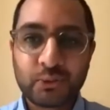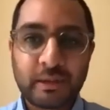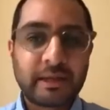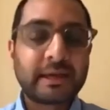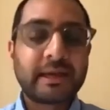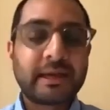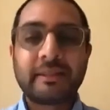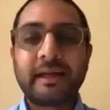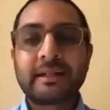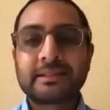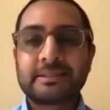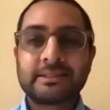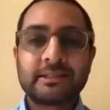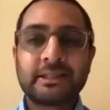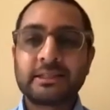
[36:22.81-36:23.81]
And again,
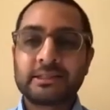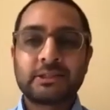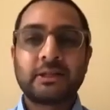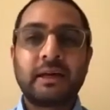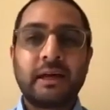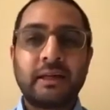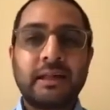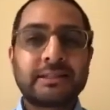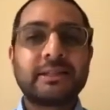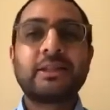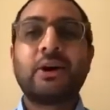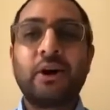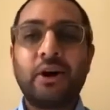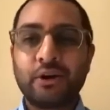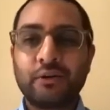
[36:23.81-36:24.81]
that's at the
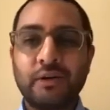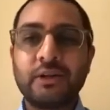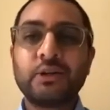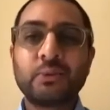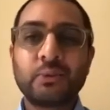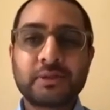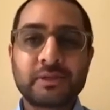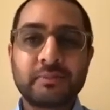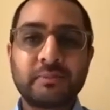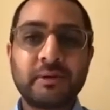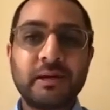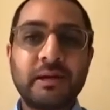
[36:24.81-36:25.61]
heart of Hinduism,